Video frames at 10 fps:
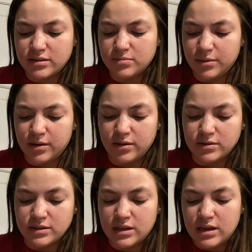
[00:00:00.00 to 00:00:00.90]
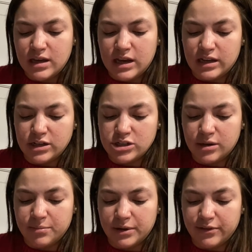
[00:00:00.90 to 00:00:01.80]
balls, and a
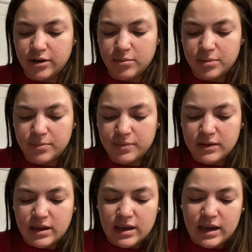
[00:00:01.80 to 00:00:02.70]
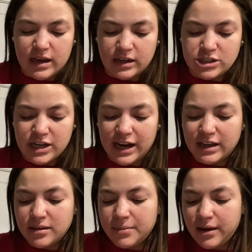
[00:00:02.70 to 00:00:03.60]
jumping rope. And a jack
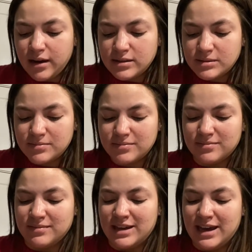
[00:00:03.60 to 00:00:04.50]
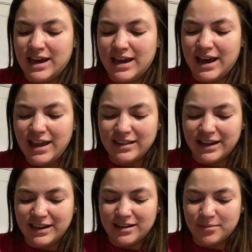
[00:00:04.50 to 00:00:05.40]
in the box? Hey, I
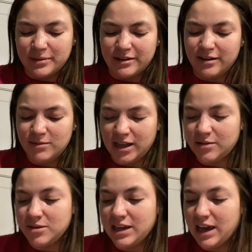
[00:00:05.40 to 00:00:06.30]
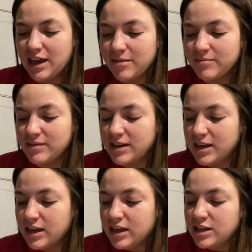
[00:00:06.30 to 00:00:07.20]
like it up here. I'm glad we came.
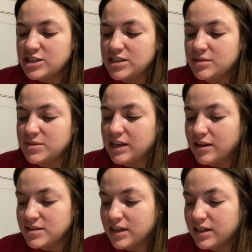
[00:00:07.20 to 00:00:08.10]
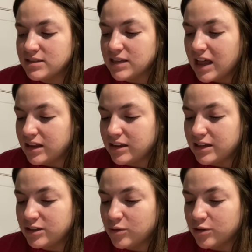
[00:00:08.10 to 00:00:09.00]
Jessie was now standing silently in
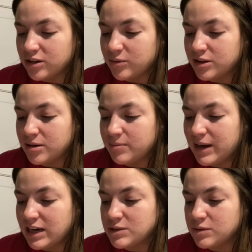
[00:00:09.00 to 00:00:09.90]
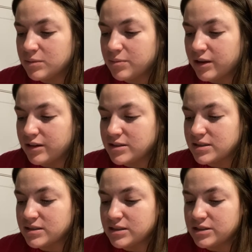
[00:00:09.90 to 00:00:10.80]
a corner with her back to her brothers
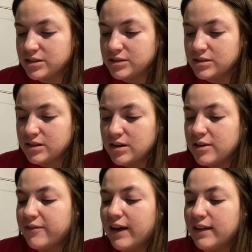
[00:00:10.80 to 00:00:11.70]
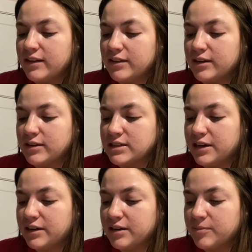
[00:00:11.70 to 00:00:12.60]
and sisters. Violet looked at
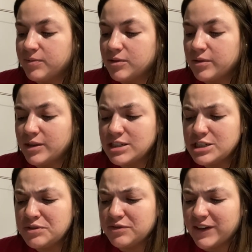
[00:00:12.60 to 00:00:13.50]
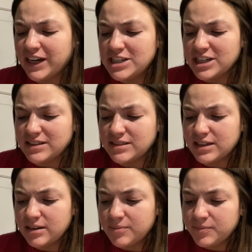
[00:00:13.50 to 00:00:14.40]
her. What did you find, Jessie?